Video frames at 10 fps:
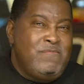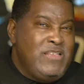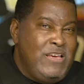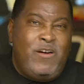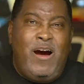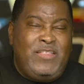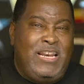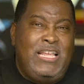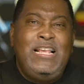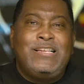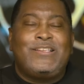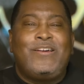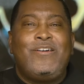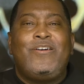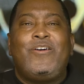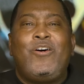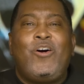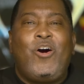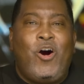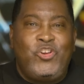Give God the least?
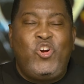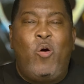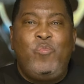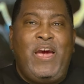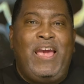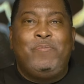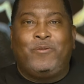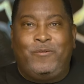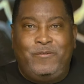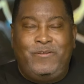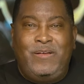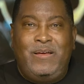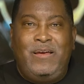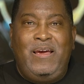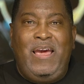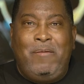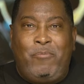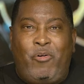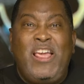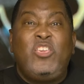Or are you going to be Abel and
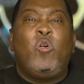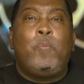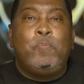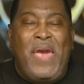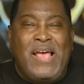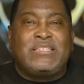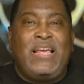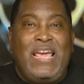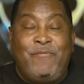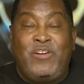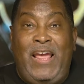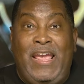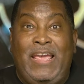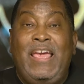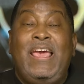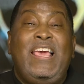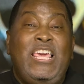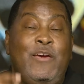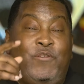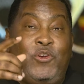bring your best every day?
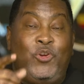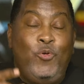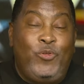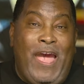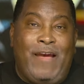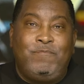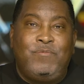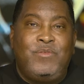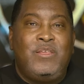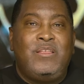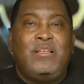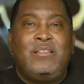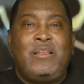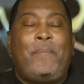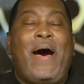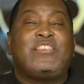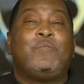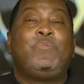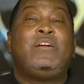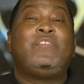If you do that, the
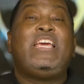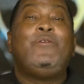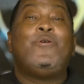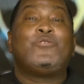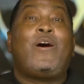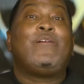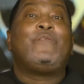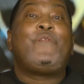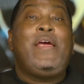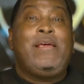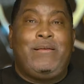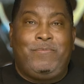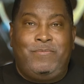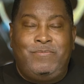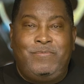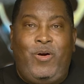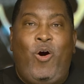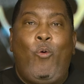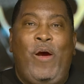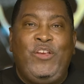possibility of the Heroes Hall of Fame
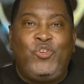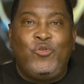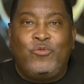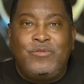awaits you.